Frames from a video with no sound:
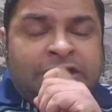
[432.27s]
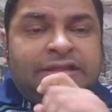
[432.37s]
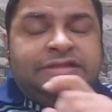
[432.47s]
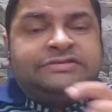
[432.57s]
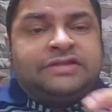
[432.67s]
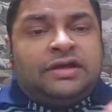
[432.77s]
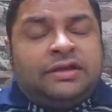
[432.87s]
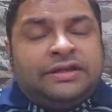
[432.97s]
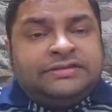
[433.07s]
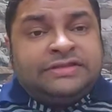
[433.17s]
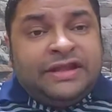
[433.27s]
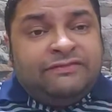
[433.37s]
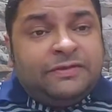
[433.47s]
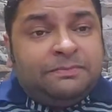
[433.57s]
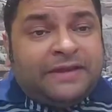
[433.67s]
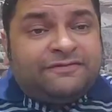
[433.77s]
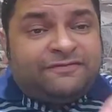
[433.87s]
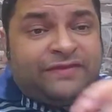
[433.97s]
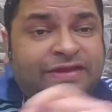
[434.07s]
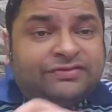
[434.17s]
is, uh, is living by
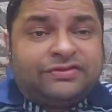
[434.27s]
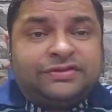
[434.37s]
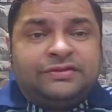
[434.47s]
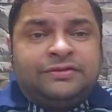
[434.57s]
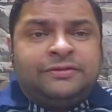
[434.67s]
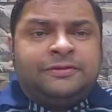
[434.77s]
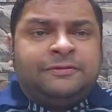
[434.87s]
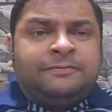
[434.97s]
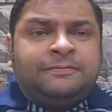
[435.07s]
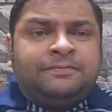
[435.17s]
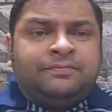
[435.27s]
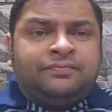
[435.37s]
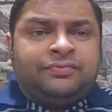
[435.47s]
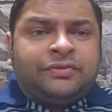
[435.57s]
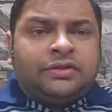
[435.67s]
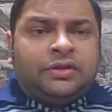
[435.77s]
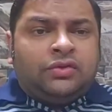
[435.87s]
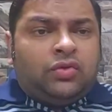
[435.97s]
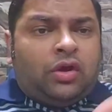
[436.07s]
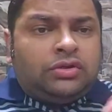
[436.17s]
faith.
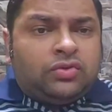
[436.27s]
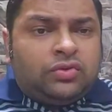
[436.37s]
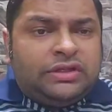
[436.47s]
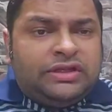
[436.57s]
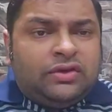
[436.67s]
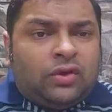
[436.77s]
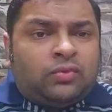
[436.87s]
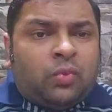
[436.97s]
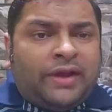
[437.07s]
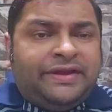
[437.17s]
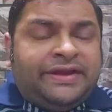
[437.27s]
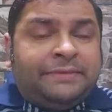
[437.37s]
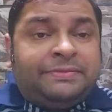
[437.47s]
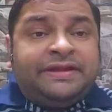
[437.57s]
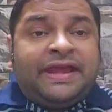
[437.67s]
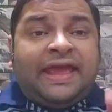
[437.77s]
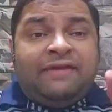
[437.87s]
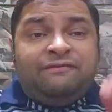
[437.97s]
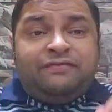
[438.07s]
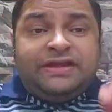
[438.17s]
Not only on one day, but
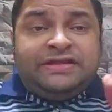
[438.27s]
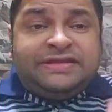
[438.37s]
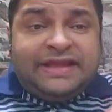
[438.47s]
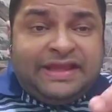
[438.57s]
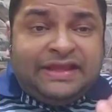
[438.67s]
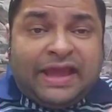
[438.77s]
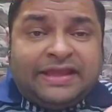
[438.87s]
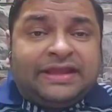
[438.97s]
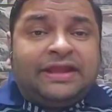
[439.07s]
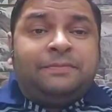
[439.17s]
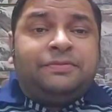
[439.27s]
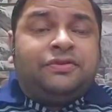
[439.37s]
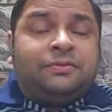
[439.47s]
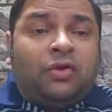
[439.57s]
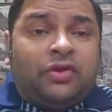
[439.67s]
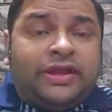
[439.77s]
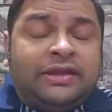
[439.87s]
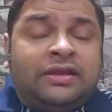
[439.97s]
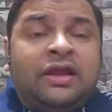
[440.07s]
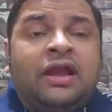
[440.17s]
every day I get up in the
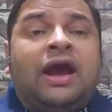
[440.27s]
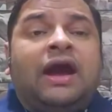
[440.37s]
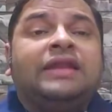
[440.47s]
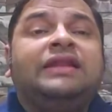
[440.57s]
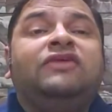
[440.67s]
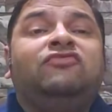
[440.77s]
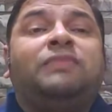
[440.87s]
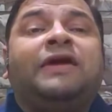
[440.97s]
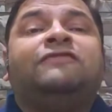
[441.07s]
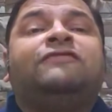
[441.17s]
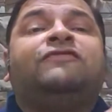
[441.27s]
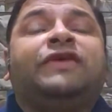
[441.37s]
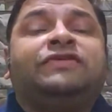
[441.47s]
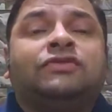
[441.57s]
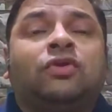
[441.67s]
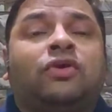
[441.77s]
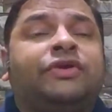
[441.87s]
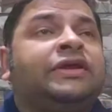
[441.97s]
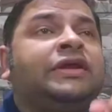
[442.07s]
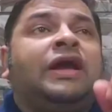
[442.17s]
morning, I live by faith.
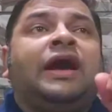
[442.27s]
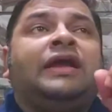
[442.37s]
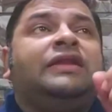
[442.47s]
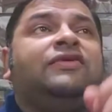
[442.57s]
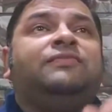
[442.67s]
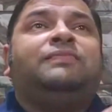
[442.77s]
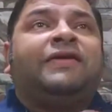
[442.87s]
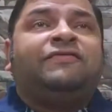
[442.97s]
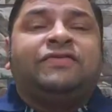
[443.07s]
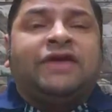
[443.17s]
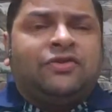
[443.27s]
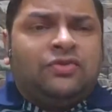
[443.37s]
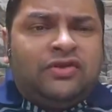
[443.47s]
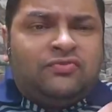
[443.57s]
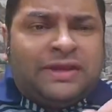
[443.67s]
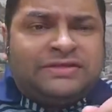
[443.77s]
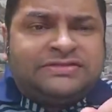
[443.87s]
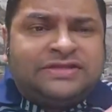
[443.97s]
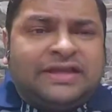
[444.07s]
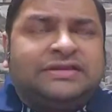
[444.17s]
Lord, I live by faith. I don't live by
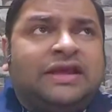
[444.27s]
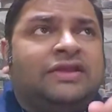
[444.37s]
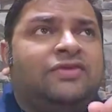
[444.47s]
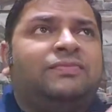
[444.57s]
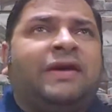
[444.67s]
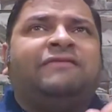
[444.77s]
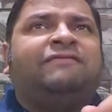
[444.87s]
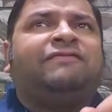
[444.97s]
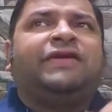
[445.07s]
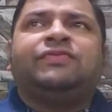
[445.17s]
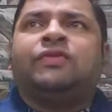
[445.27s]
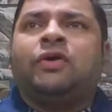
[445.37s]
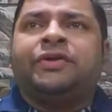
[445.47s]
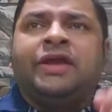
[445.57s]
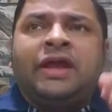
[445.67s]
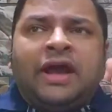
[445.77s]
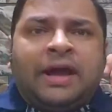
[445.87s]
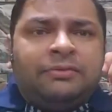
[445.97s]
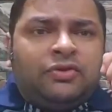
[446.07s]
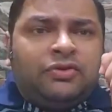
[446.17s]
sight. I live by faith, Lord.
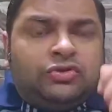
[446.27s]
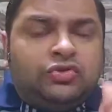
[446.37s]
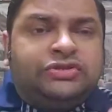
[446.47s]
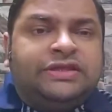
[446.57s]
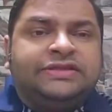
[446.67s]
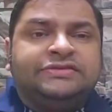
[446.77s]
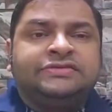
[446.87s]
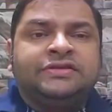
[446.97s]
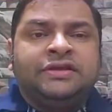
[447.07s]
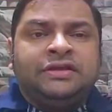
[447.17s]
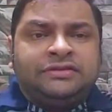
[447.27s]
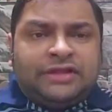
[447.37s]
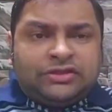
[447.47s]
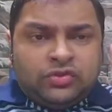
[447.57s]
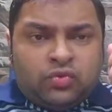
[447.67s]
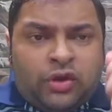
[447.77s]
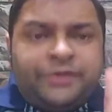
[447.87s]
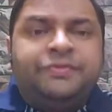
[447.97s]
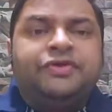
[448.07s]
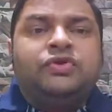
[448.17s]
I'm going to do things that you
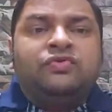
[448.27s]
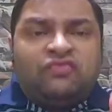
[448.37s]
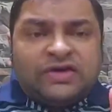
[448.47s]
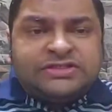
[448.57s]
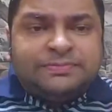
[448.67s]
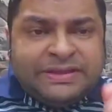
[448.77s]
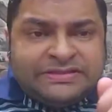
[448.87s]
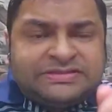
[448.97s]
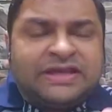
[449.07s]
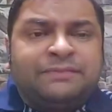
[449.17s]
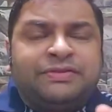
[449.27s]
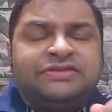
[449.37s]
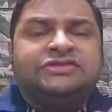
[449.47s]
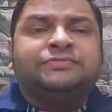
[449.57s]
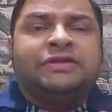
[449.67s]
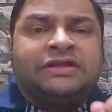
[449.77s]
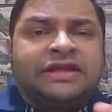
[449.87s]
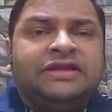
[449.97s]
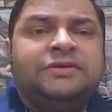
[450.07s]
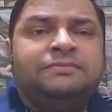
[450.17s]
want me to do. First, basic principle,
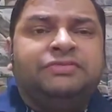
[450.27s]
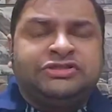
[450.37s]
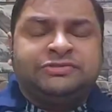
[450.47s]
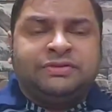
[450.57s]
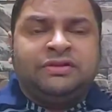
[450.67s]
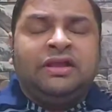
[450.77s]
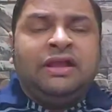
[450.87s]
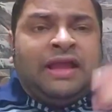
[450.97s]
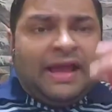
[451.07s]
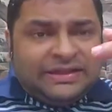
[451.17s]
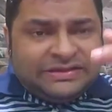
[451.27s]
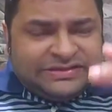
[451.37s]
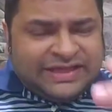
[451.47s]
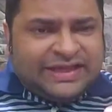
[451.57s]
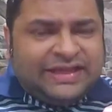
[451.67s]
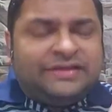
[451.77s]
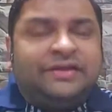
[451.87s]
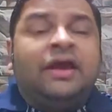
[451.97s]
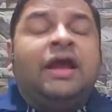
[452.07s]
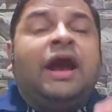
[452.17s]
kingdom principle. And
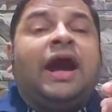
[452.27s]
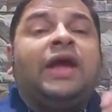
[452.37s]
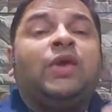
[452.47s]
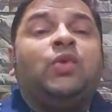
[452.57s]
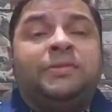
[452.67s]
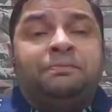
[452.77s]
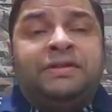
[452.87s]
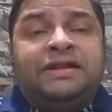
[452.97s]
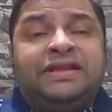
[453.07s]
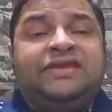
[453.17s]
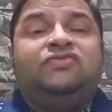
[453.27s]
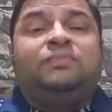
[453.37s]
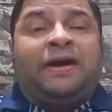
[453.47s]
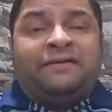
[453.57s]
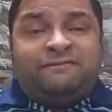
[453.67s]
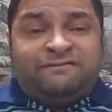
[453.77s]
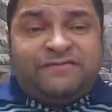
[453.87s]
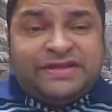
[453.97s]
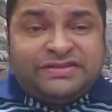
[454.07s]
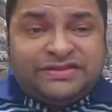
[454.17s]
second, I will believe by
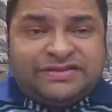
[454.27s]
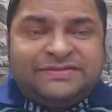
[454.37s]
faith.